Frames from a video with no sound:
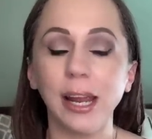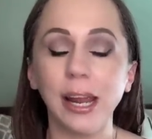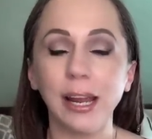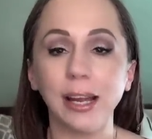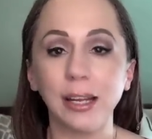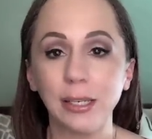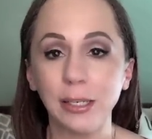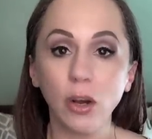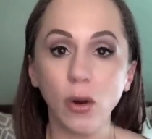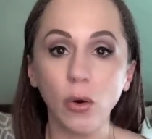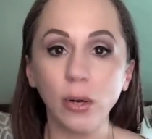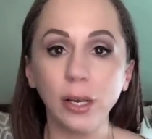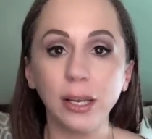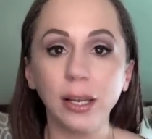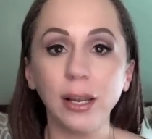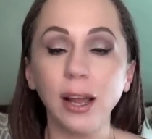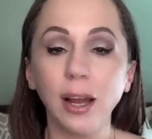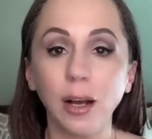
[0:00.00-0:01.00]
and
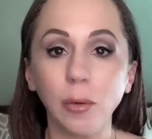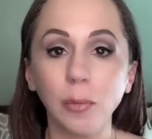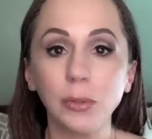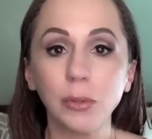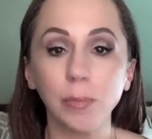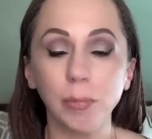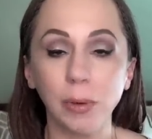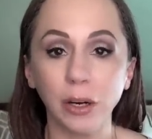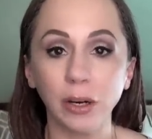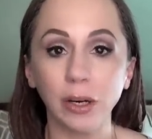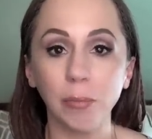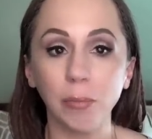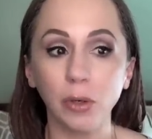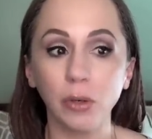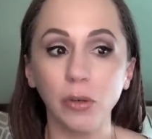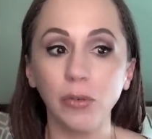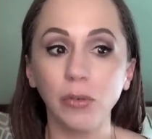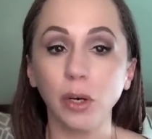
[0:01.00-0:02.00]
Kody helped Meri
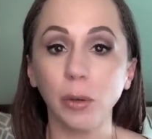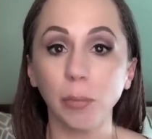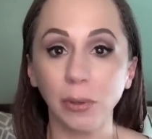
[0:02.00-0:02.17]
move her